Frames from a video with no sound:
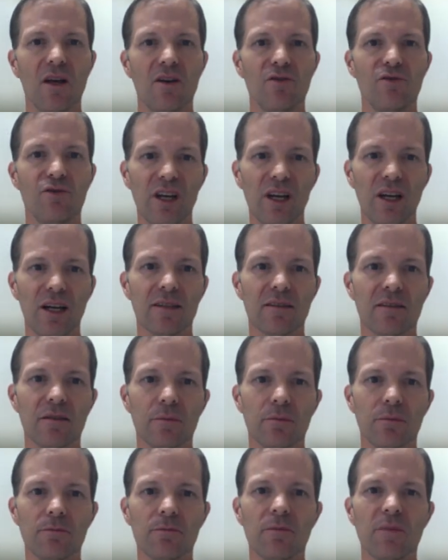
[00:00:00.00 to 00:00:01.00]

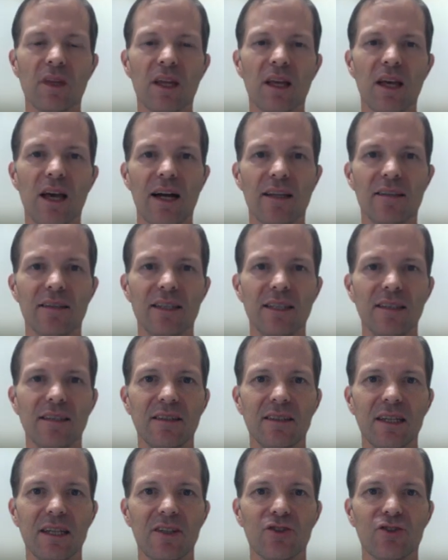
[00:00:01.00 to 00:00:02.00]
Realism, as an
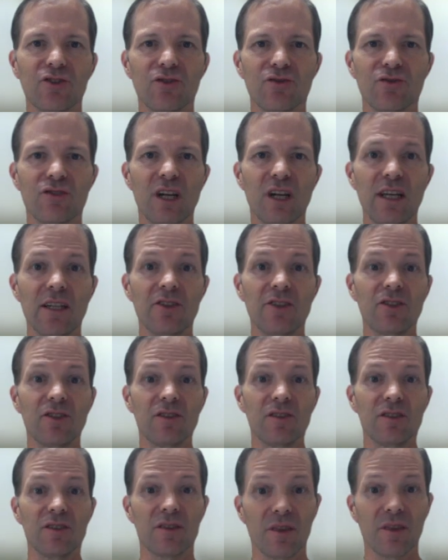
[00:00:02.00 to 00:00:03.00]
international
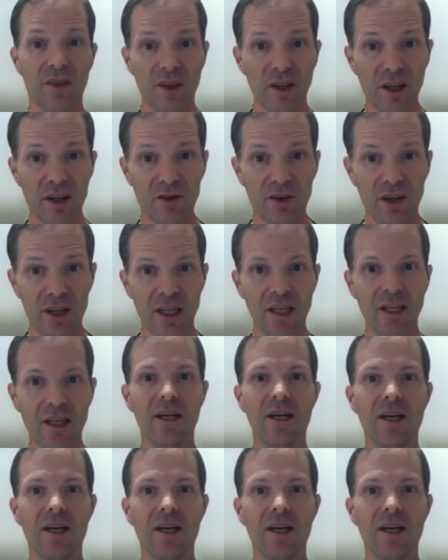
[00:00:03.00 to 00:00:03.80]
relations theory,